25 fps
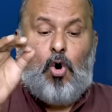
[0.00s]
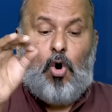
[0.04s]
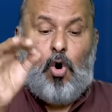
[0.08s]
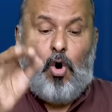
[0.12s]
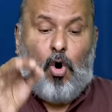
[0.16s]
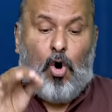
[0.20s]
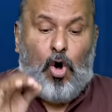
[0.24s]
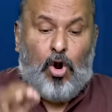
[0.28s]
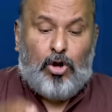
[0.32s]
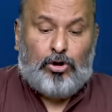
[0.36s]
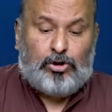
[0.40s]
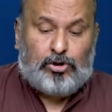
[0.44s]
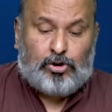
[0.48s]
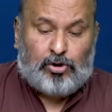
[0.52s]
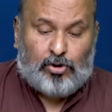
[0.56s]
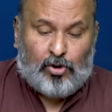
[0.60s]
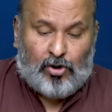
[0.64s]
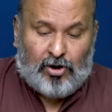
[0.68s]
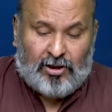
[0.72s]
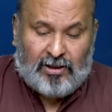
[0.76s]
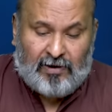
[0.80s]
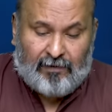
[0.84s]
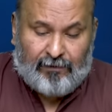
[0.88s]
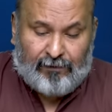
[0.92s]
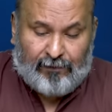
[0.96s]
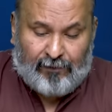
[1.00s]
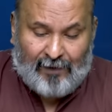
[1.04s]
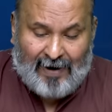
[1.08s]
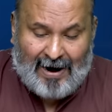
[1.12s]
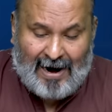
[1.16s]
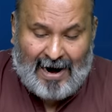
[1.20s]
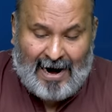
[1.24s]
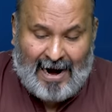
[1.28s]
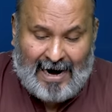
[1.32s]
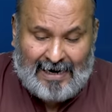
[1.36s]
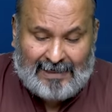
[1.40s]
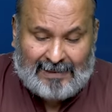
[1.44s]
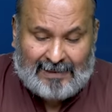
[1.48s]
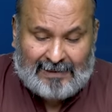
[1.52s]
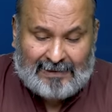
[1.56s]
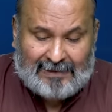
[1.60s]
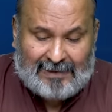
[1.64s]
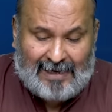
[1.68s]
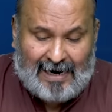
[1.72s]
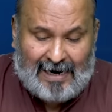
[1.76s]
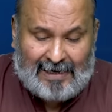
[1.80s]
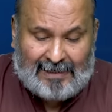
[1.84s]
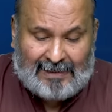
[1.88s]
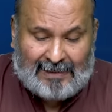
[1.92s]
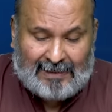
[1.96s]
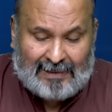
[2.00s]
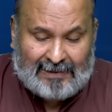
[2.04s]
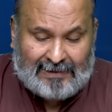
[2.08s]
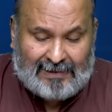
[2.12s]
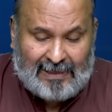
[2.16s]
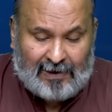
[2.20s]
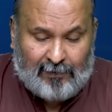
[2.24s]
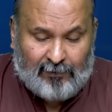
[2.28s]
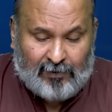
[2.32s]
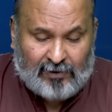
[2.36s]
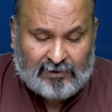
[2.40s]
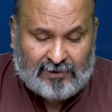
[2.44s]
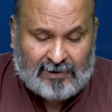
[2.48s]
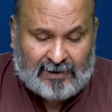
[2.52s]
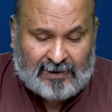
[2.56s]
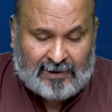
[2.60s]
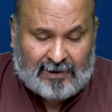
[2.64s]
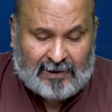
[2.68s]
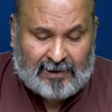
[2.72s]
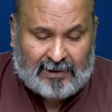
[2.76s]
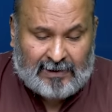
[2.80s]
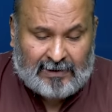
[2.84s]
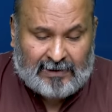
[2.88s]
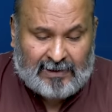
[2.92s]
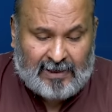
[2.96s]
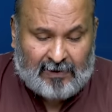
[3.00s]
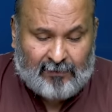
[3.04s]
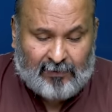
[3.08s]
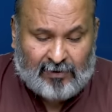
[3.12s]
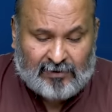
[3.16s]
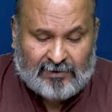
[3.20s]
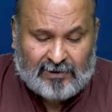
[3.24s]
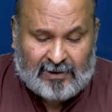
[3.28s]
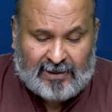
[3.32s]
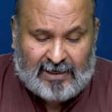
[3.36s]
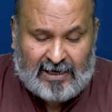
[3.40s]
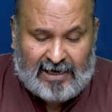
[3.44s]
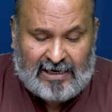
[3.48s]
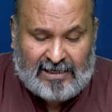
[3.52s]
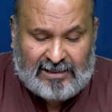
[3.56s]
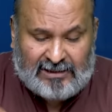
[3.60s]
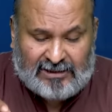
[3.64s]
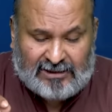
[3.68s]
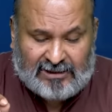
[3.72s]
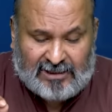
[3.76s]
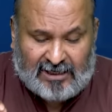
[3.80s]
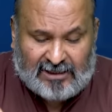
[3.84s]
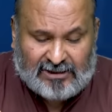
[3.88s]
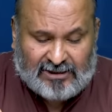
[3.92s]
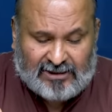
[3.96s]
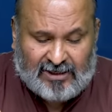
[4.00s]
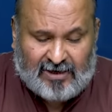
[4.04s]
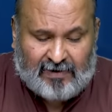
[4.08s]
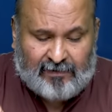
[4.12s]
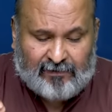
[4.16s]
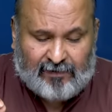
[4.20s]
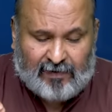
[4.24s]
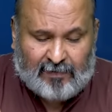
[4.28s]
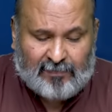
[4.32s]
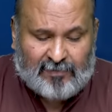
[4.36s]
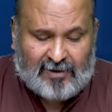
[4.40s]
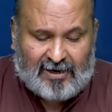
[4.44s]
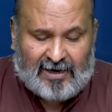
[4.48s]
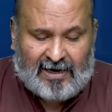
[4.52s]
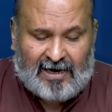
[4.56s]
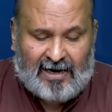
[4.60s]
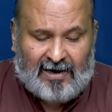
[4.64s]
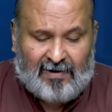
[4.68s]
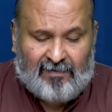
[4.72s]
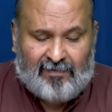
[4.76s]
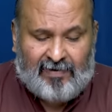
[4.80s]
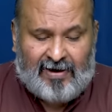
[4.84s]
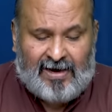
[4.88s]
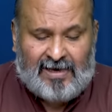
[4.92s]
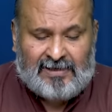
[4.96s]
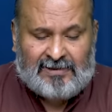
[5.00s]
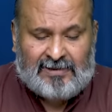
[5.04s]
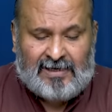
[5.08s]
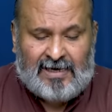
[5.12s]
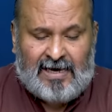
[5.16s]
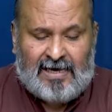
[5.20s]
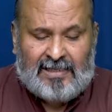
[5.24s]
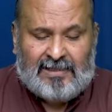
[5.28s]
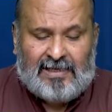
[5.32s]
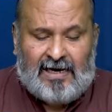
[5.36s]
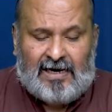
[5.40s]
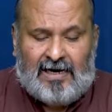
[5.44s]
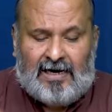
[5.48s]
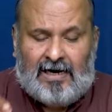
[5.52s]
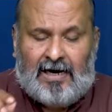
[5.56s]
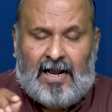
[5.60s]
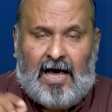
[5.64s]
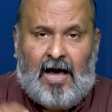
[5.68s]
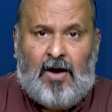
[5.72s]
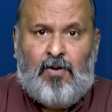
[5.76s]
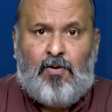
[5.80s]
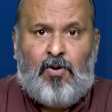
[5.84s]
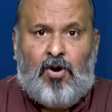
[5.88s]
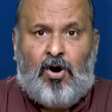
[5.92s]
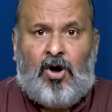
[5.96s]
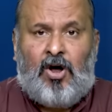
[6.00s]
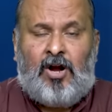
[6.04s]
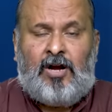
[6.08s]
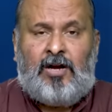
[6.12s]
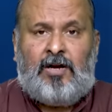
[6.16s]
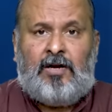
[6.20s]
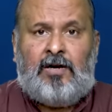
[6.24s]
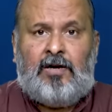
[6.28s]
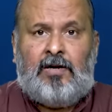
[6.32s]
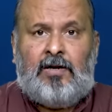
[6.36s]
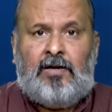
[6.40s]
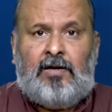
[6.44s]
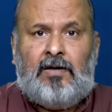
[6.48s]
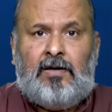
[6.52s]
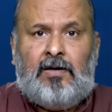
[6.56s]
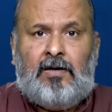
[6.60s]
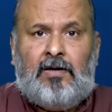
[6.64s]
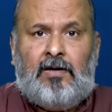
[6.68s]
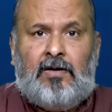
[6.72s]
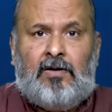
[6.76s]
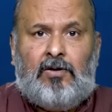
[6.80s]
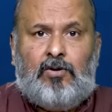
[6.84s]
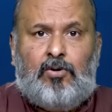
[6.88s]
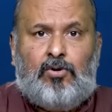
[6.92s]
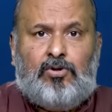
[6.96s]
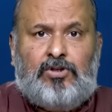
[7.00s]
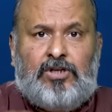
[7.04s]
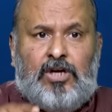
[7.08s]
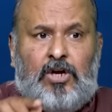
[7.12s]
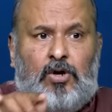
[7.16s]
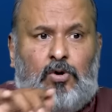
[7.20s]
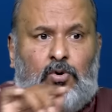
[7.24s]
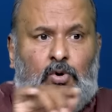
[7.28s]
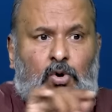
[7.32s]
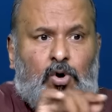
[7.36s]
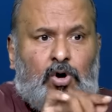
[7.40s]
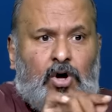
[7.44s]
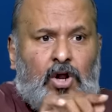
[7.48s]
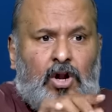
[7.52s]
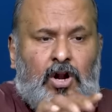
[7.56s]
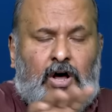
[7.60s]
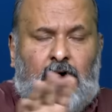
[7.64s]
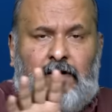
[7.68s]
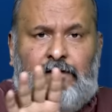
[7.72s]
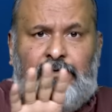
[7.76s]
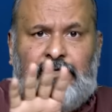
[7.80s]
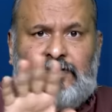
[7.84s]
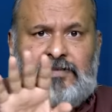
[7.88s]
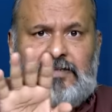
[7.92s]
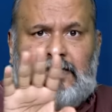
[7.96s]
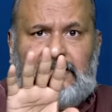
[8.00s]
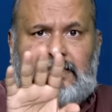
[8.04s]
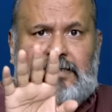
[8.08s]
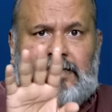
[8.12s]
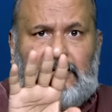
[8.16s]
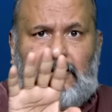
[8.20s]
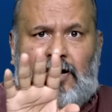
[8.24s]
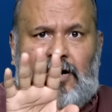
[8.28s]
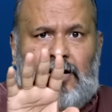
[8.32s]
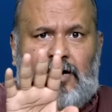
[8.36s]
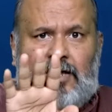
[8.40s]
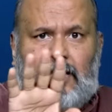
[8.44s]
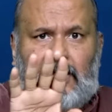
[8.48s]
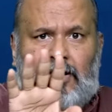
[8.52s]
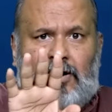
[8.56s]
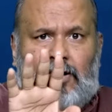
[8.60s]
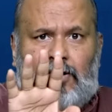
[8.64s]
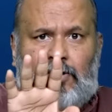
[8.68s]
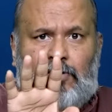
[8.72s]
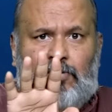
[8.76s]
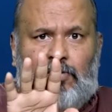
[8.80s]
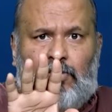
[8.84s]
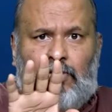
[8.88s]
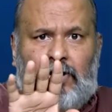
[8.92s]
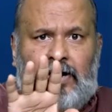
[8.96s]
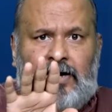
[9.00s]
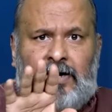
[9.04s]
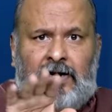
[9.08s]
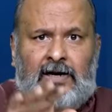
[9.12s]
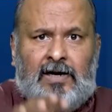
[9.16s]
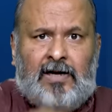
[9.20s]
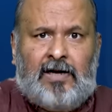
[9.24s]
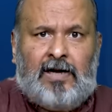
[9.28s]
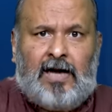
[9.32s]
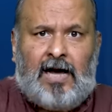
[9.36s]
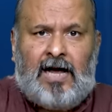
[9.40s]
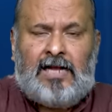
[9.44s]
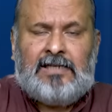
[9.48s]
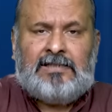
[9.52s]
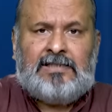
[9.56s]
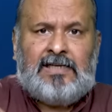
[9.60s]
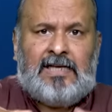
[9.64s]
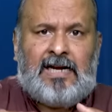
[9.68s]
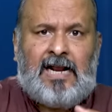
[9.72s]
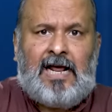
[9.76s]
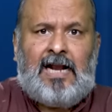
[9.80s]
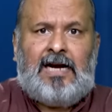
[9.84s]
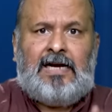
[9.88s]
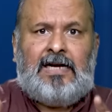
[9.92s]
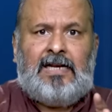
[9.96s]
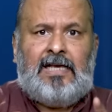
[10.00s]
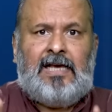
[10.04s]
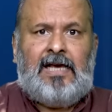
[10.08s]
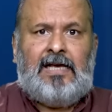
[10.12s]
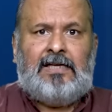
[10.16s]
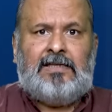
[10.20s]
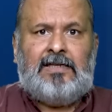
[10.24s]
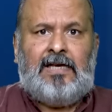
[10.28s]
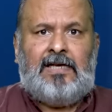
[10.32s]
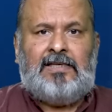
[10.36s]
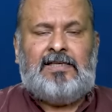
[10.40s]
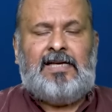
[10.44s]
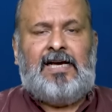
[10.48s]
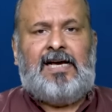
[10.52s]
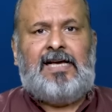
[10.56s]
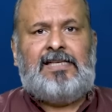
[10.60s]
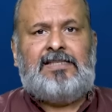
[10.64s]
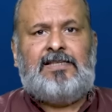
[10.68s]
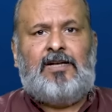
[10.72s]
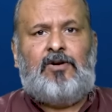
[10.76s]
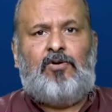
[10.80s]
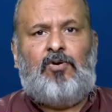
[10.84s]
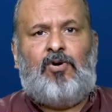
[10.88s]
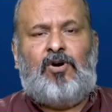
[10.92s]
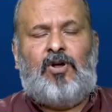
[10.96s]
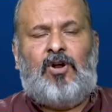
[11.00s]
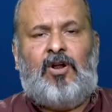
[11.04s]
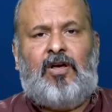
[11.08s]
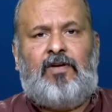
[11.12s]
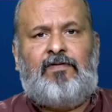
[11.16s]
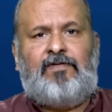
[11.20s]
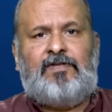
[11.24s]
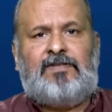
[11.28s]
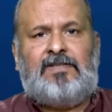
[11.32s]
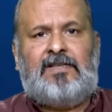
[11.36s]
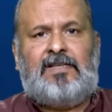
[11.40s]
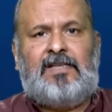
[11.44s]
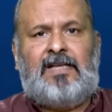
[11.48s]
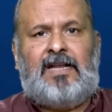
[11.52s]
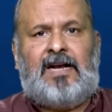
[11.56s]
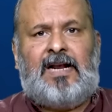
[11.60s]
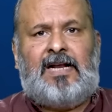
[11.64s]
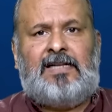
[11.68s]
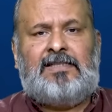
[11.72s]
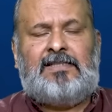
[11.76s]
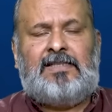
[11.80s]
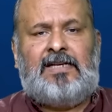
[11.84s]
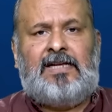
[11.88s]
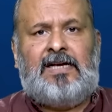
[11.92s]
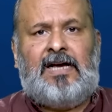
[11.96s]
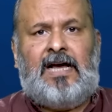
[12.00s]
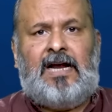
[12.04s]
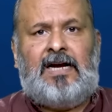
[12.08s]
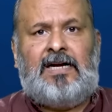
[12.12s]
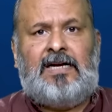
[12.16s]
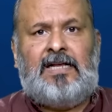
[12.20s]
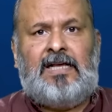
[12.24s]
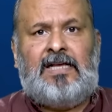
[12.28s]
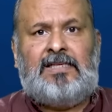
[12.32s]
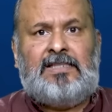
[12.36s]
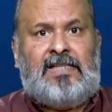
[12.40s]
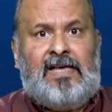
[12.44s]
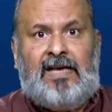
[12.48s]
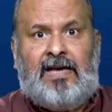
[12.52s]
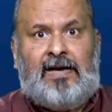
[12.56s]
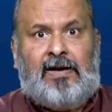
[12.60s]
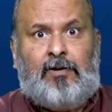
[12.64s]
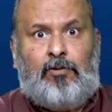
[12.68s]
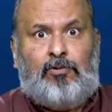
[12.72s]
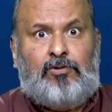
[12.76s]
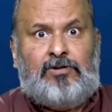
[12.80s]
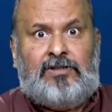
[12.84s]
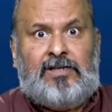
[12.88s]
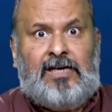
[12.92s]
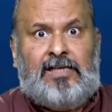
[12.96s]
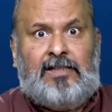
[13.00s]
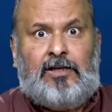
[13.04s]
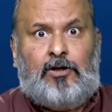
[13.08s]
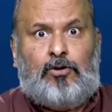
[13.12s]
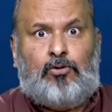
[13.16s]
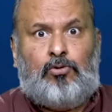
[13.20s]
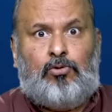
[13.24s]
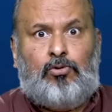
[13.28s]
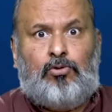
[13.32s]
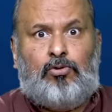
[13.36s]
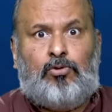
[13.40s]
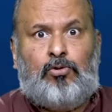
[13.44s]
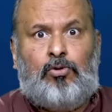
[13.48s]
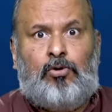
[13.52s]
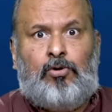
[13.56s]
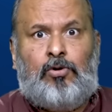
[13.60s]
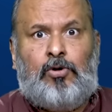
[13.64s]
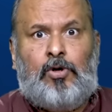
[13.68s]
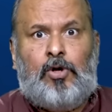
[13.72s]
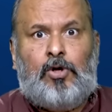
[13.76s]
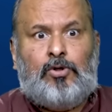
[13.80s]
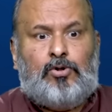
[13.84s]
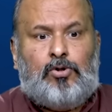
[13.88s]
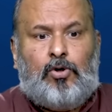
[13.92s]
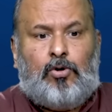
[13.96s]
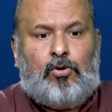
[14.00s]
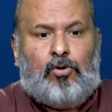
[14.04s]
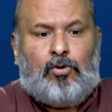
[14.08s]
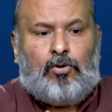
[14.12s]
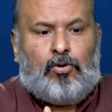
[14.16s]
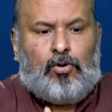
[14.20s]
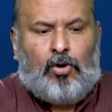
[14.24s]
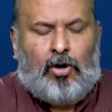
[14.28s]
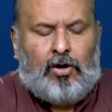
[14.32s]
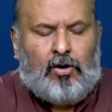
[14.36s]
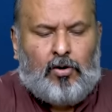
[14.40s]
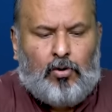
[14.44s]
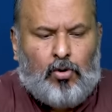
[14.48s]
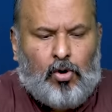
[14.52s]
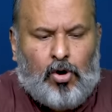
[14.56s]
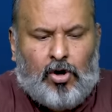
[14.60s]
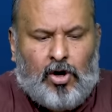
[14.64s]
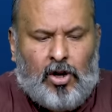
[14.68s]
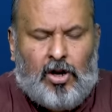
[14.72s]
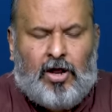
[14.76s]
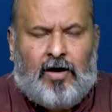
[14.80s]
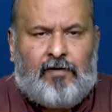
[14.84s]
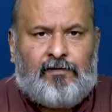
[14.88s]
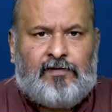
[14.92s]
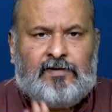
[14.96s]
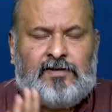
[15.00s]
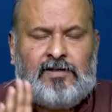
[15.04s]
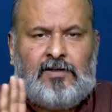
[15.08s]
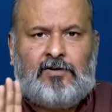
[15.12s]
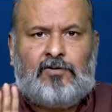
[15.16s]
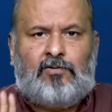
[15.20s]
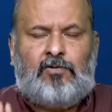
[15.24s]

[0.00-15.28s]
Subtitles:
Also, the fact that there was an instruction from the railways that now on, you see, local officers and all cannot go and answer RTIs. Aisa kaisa local officers are answering RTIs? They could say the truth, no? So, local officers